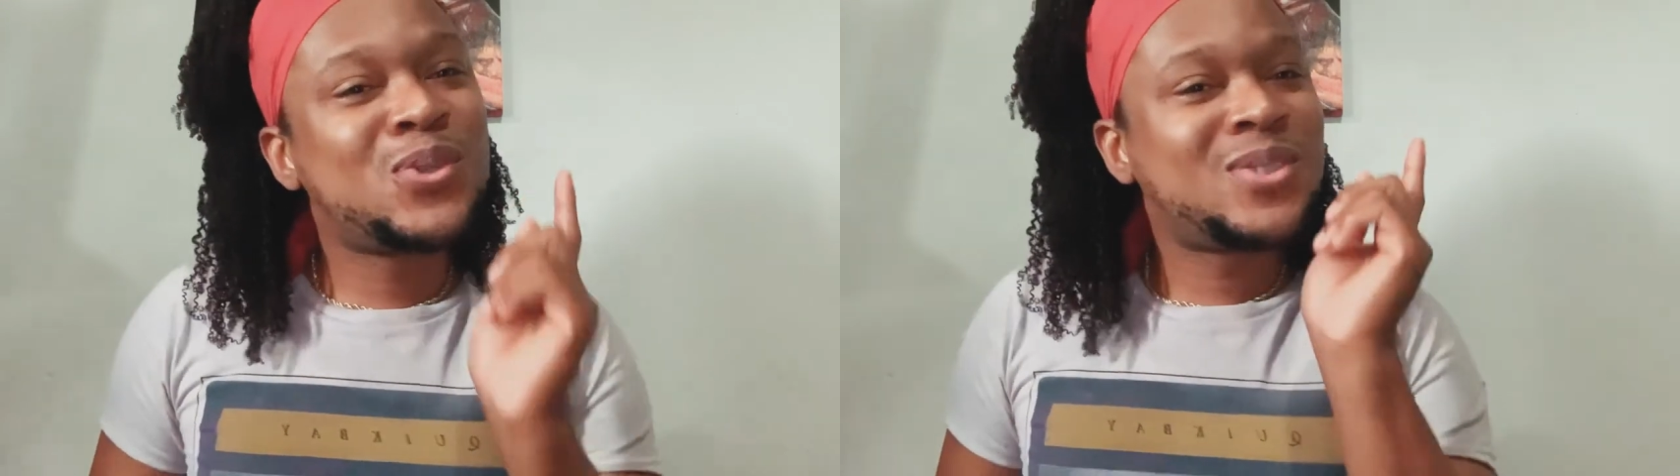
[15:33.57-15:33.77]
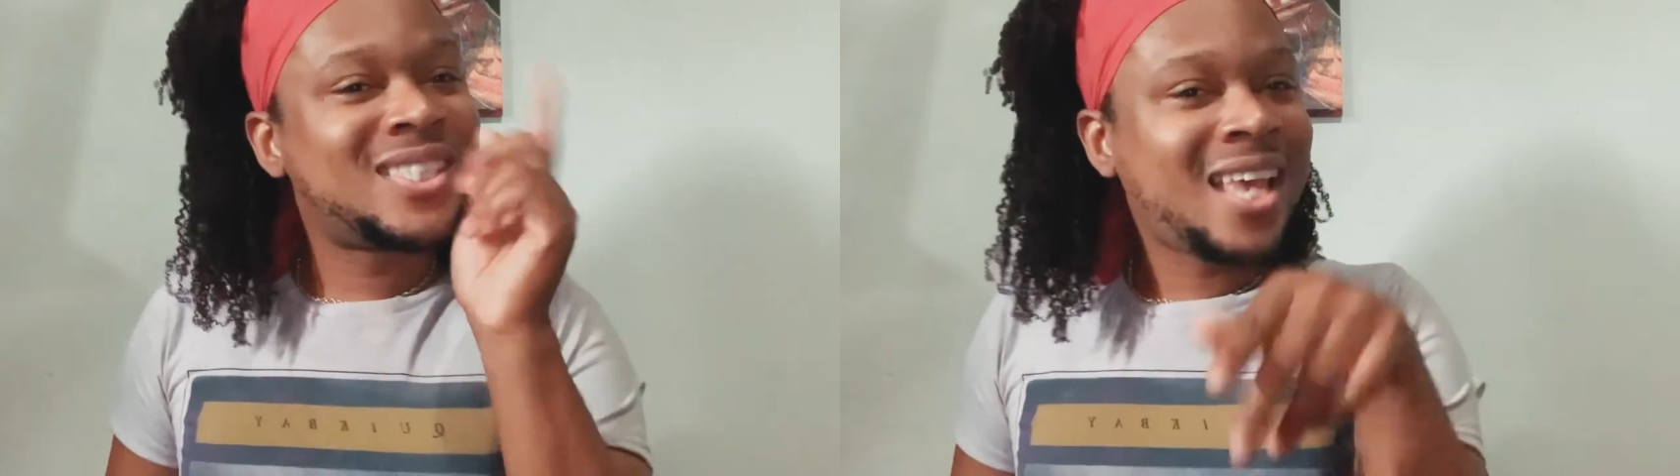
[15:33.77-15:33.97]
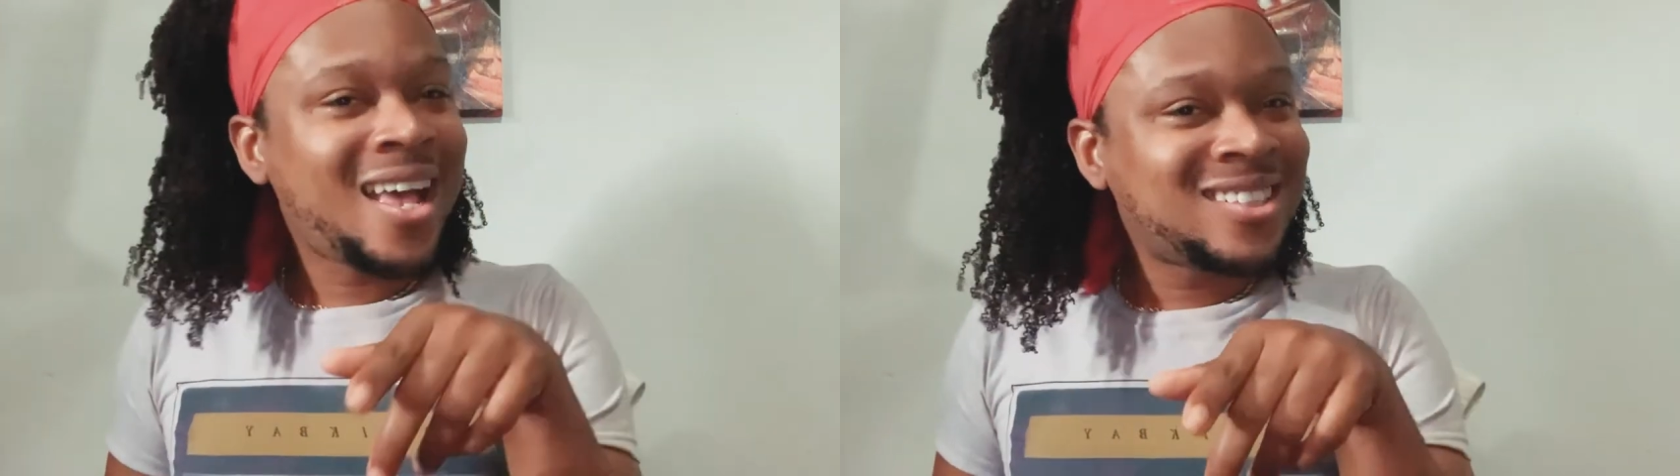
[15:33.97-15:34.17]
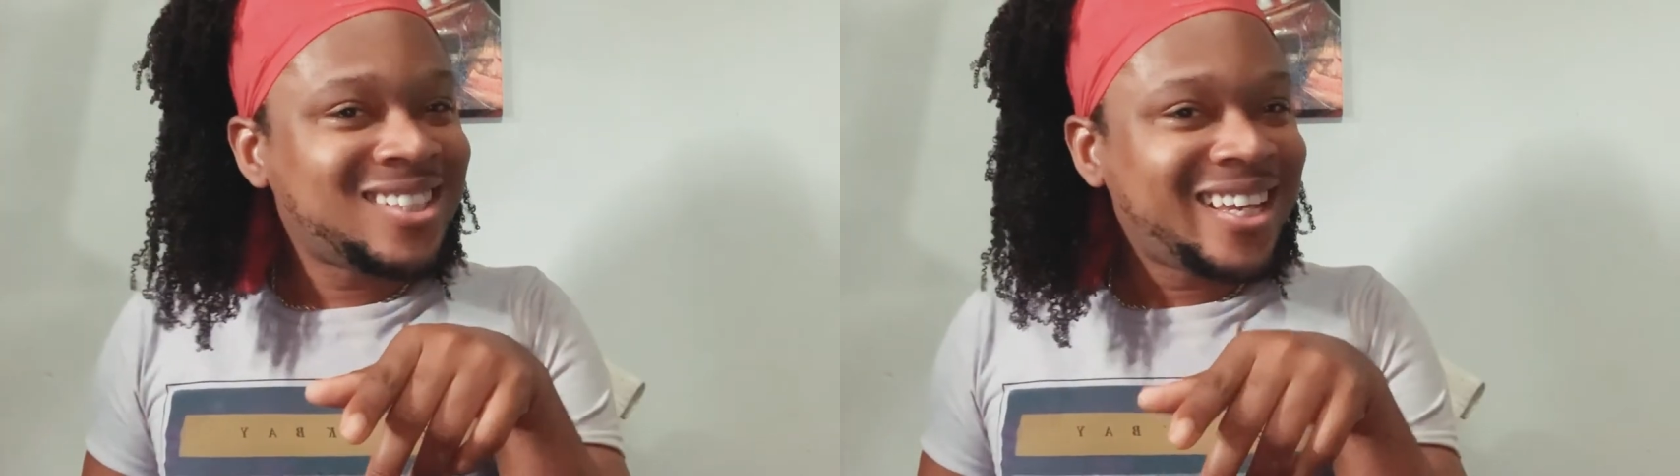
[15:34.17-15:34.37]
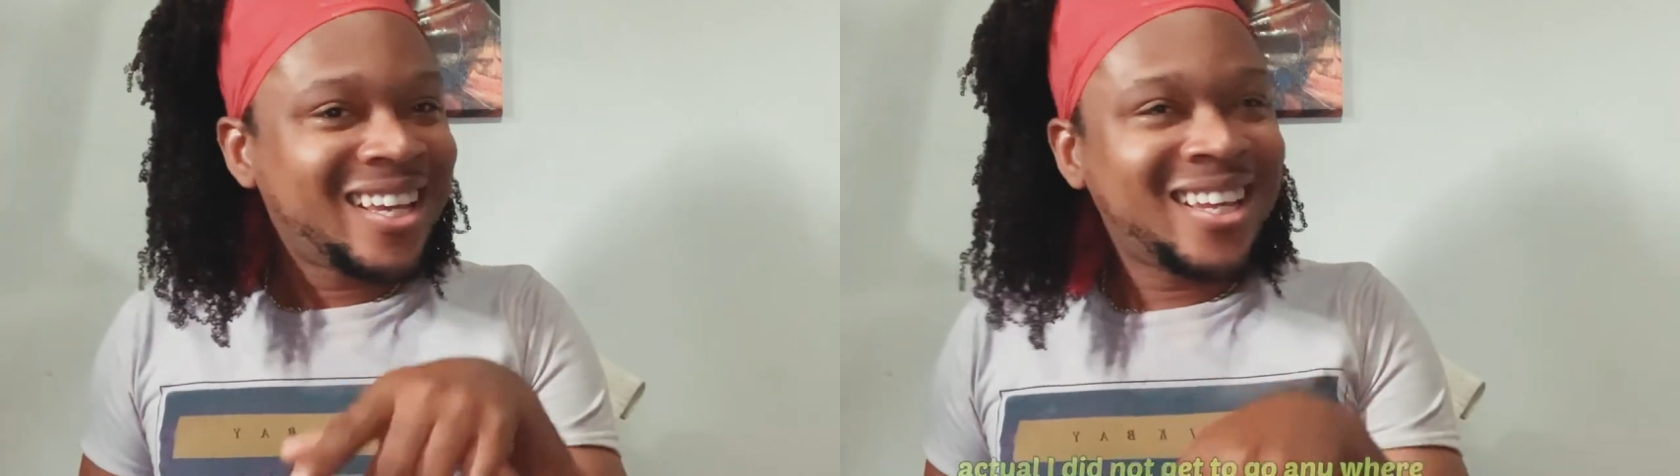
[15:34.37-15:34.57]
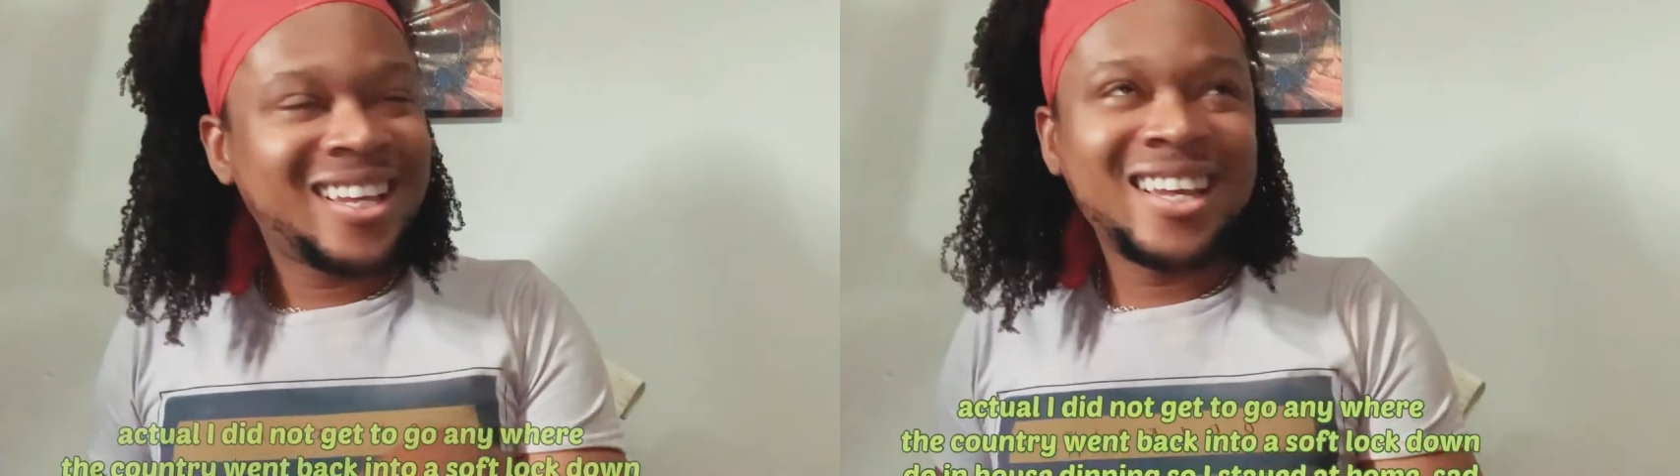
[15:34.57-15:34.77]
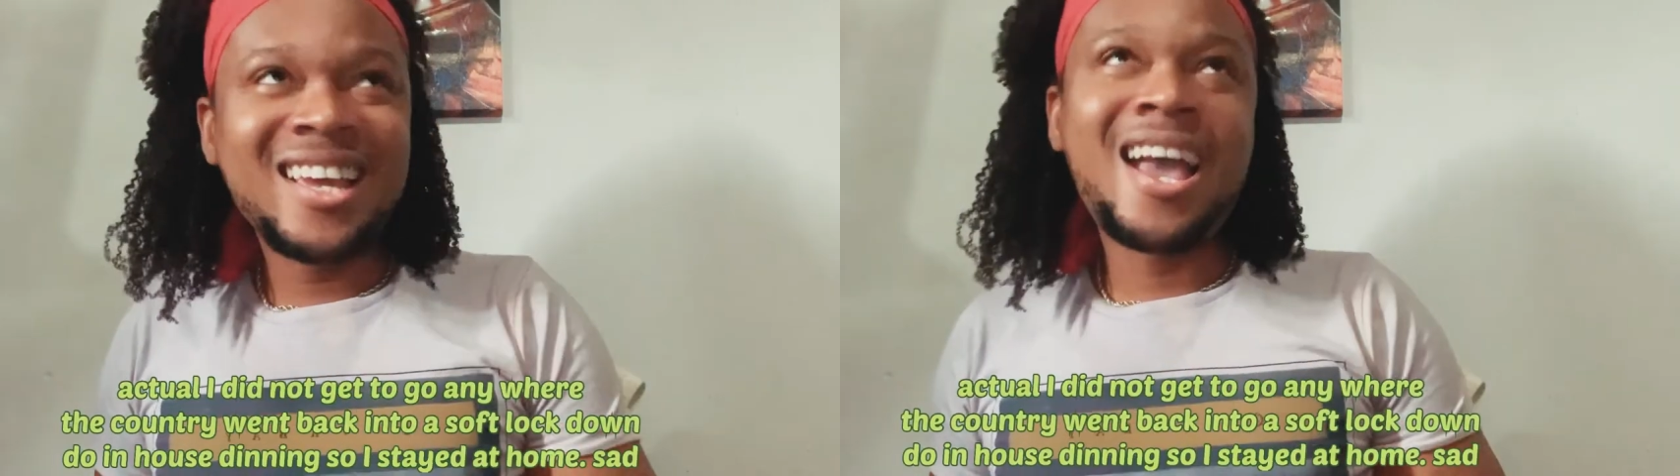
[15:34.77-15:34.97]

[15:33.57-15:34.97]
Saturday